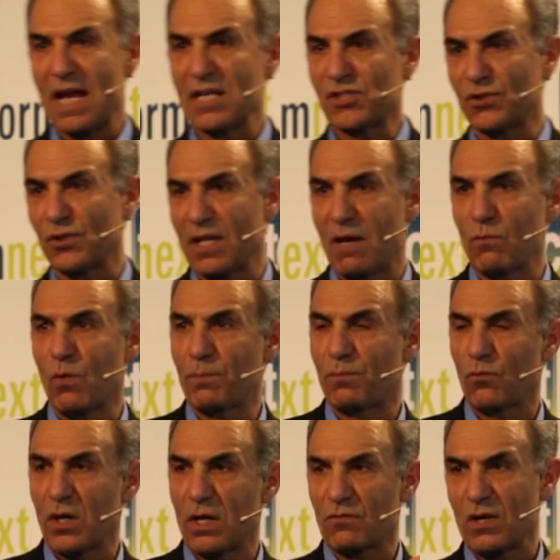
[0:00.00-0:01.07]
yesterday, we,
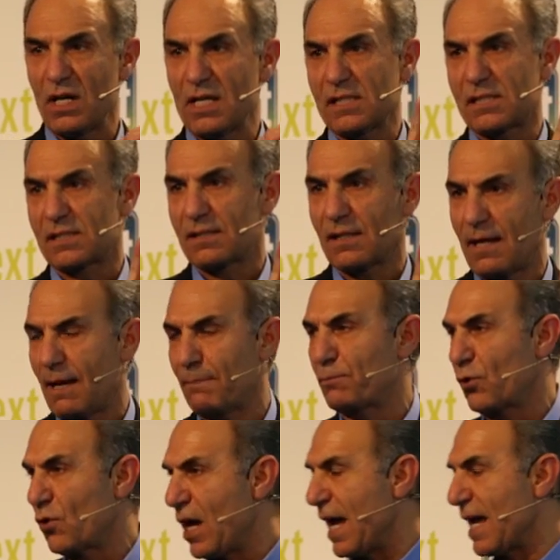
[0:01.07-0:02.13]
we released a
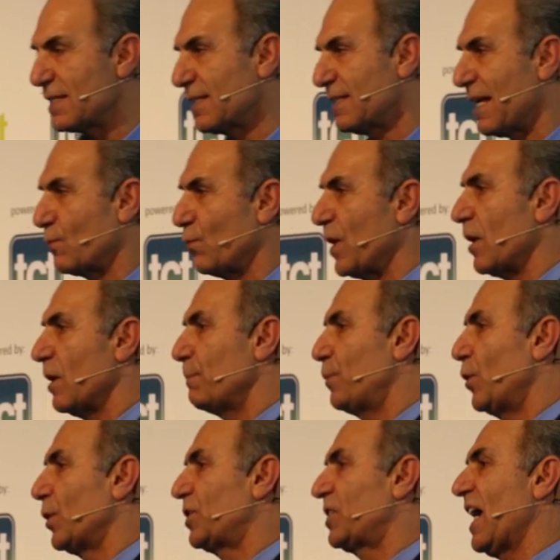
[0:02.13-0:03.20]
press that we're going to
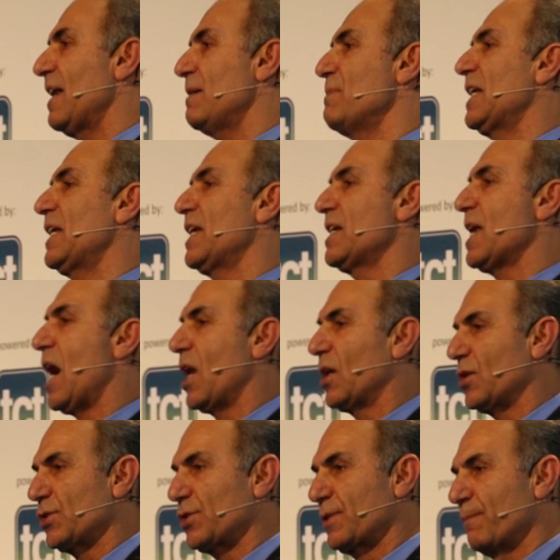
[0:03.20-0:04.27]
put $10 million
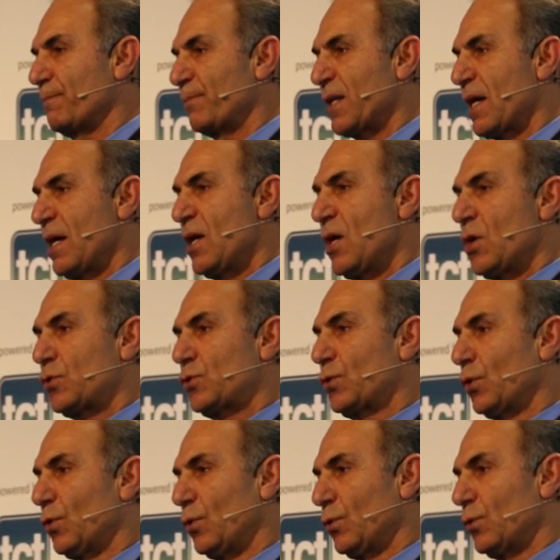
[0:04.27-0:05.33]

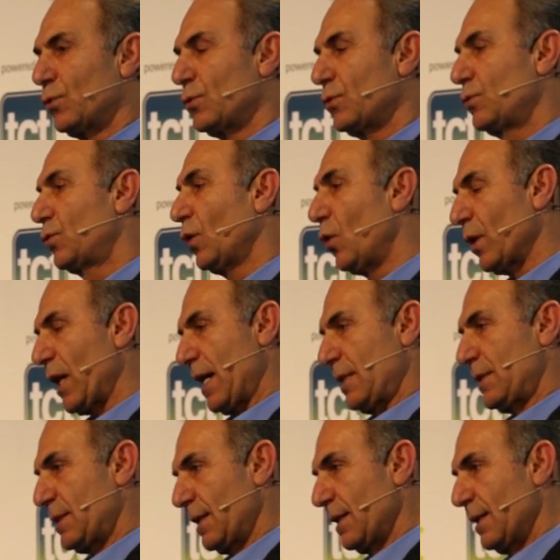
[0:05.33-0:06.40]
to
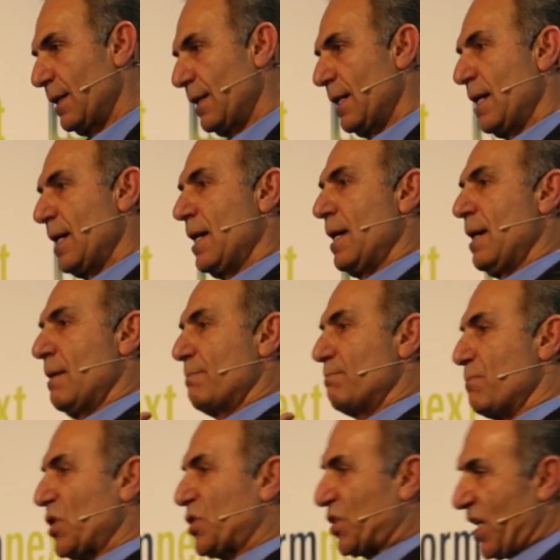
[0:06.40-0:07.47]
donate
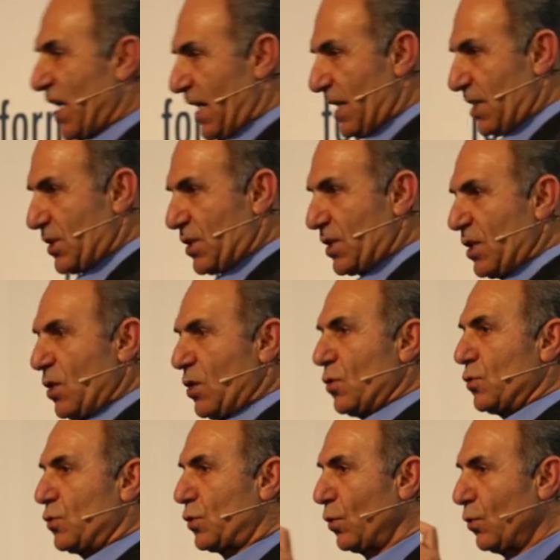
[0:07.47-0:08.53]
machines
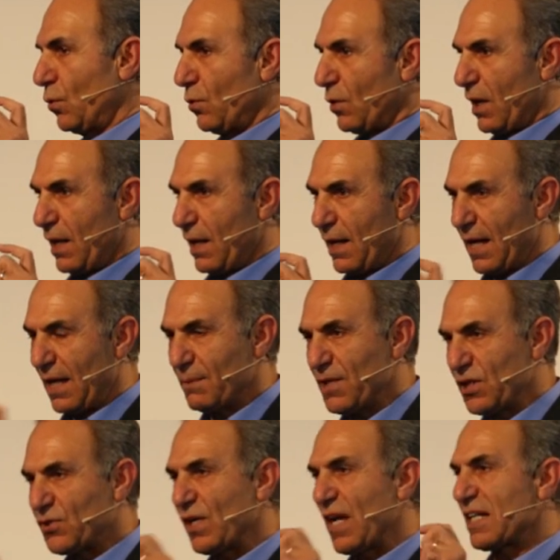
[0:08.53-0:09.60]
to
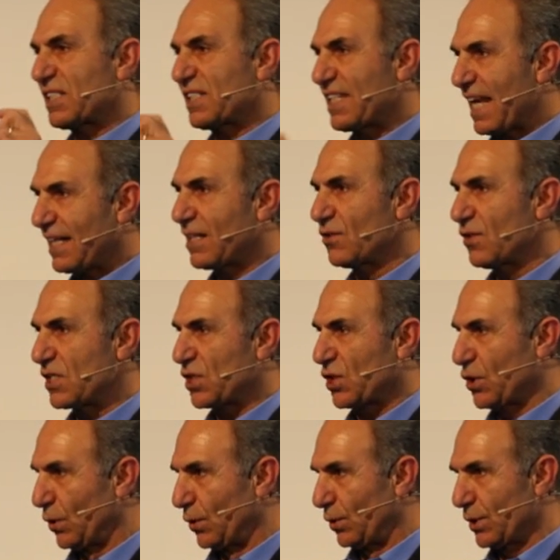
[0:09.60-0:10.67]
elementary and secondary
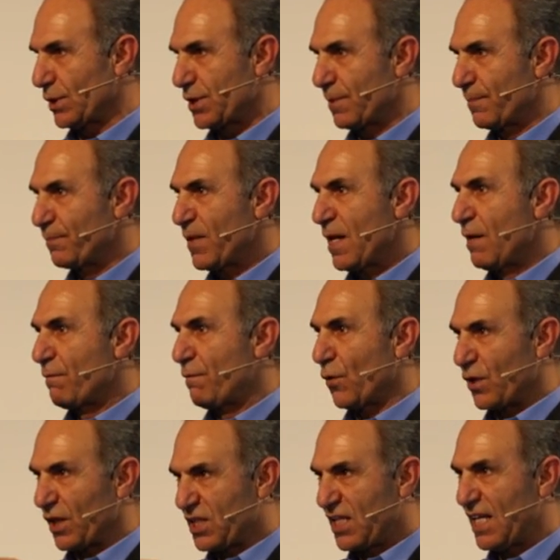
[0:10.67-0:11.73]
schools
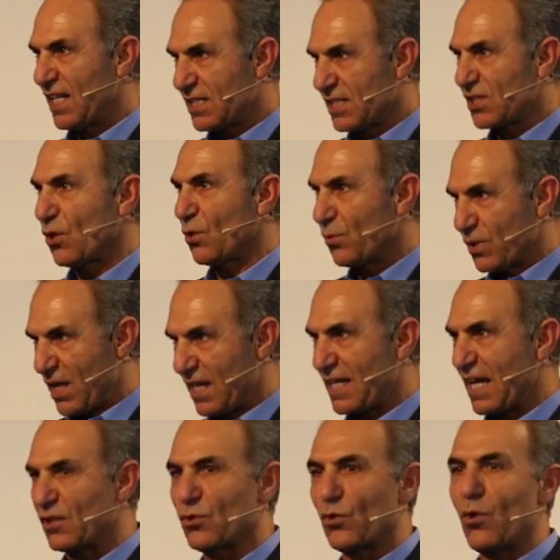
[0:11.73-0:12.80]
for the kids so they
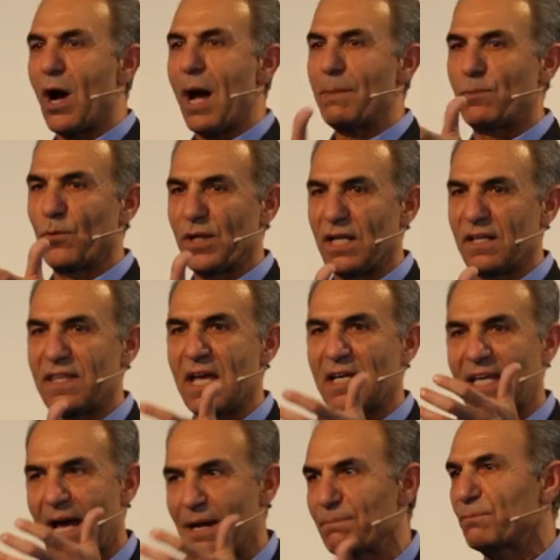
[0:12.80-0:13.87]
can grow up with it.
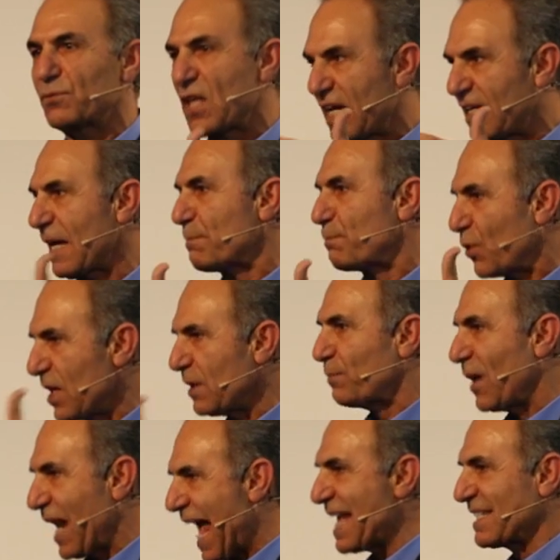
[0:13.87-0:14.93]
They can, they can
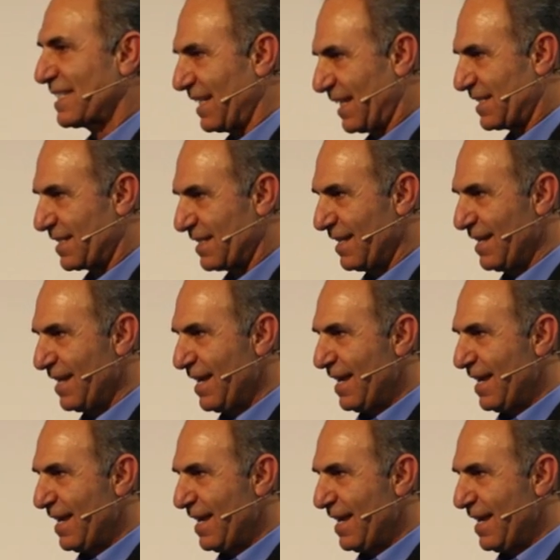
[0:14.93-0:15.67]
print plastics